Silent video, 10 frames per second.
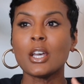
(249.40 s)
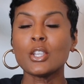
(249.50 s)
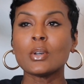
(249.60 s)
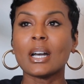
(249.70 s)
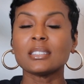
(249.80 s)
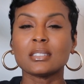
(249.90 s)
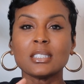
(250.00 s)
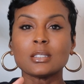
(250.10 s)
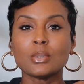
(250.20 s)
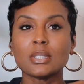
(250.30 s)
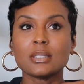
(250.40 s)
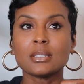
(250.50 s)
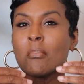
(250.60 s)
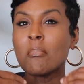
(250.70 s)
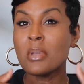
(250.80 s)
You guys, this was
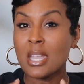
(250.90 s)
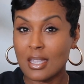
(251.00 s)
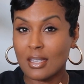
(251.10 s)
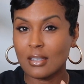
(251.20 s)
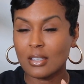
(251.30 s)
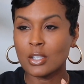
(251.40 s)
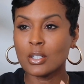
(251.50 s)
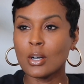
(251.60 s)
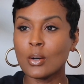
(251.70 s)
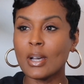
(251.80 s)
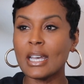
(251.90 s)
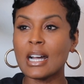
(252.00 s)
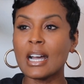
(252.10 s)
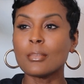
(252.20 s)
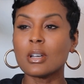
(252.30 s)
me, and
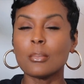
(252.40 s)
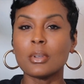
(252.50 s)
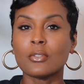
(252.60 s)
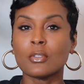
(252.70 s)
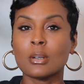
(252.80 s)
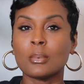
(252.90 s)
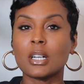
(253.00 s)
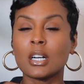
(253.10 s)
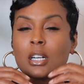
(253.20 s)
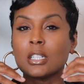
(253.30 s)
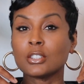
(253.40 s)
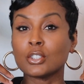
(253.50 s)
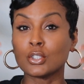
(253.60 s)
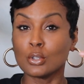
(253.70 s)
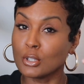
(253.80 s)
I am coming from a
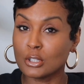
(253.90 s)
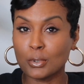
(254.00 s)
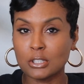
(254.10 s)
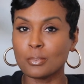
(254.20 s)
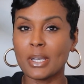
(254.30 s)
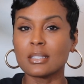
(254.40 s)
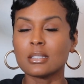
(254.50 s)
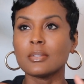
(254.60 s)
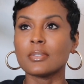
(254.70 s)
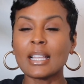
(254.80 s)
consumer's perspective.